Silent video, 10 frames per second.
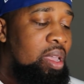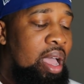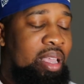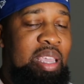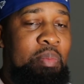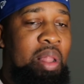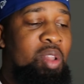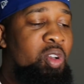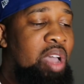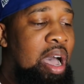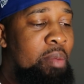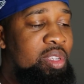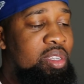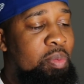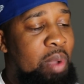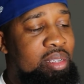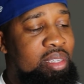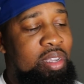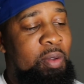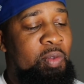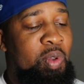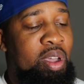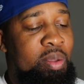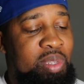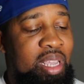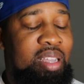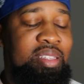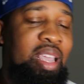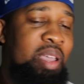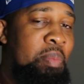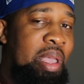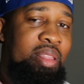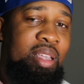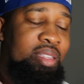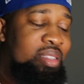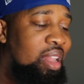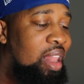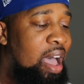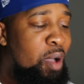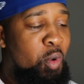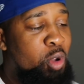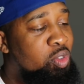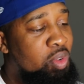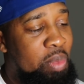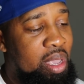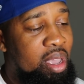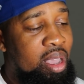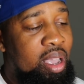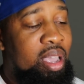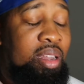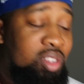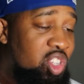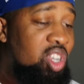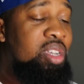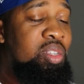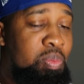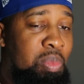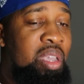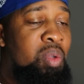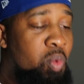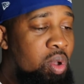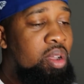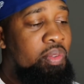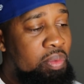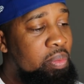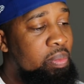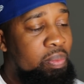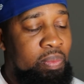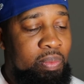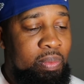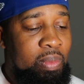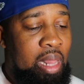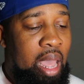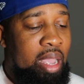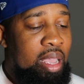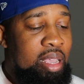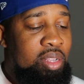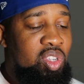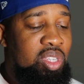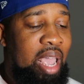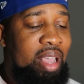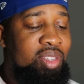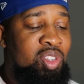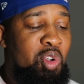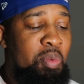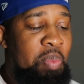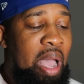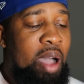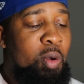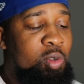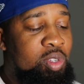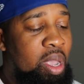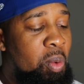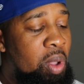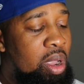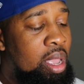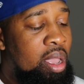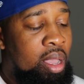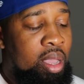I keep my little comments to myself. You know what I'm saying? Because they can make things a lot worse for me and a judge being one of them. Like he just has certain powers that way.